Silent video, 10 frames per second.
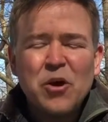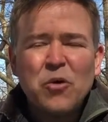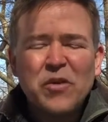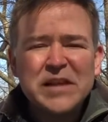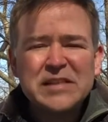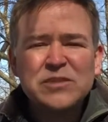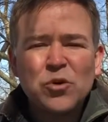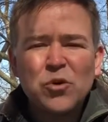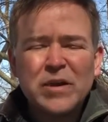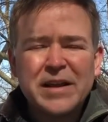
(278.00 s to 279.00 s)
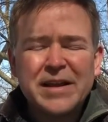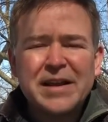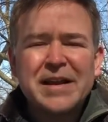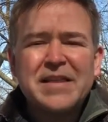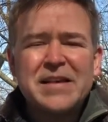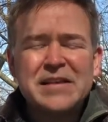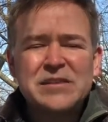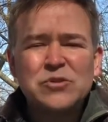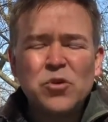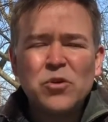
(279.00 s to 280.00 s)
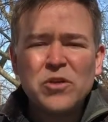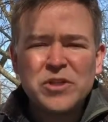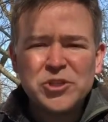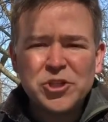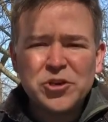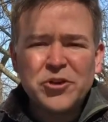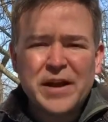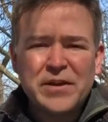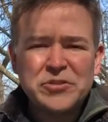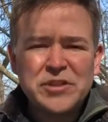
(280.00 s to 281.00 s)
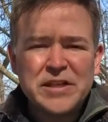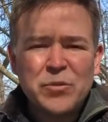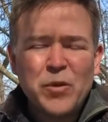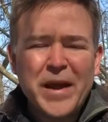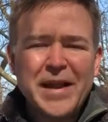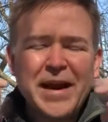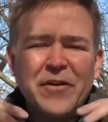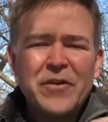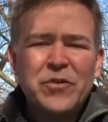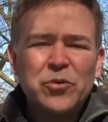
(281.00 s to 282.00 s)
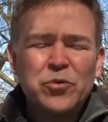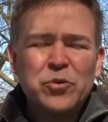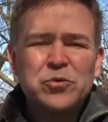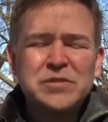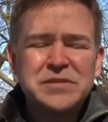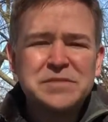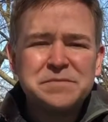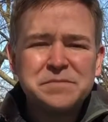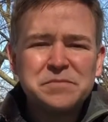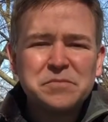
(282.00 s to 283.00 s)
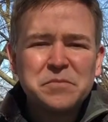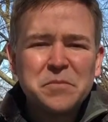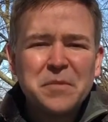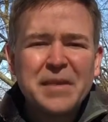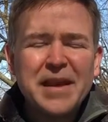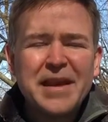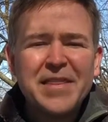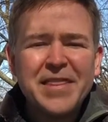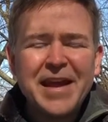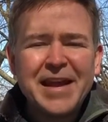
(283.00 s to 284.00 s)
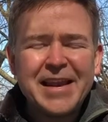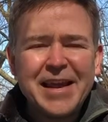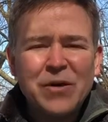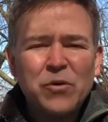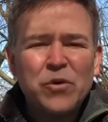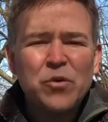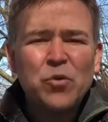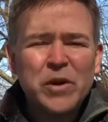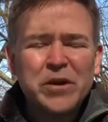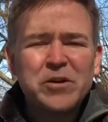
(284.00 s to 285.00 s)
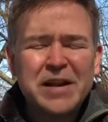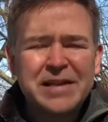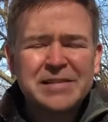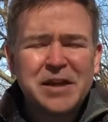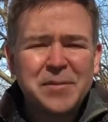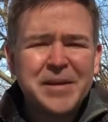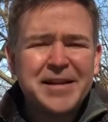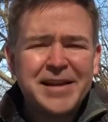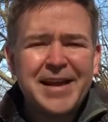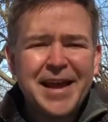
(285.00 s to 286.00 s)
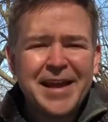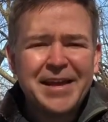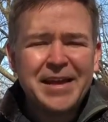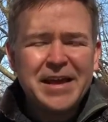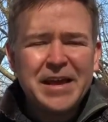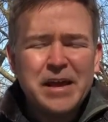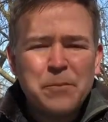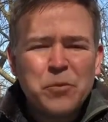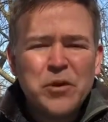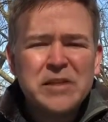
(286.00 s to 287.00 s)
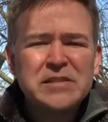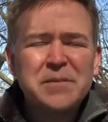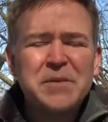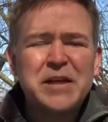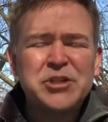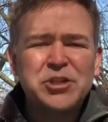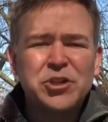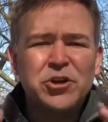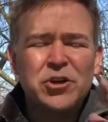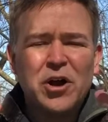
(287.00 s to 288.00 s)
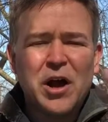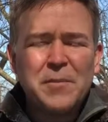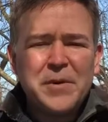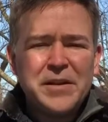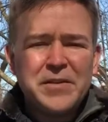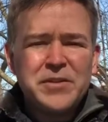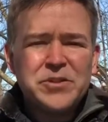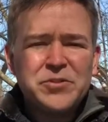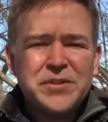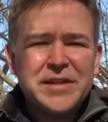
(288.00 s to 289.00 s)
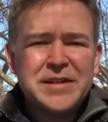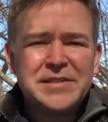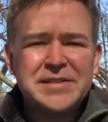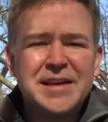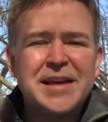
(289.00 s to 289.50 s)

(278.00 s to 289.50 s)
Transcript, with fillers: Well, they store it. They store the sugar energy way down in their roots. And then when the winter is coming to an end, it brings up that sugar up into the trees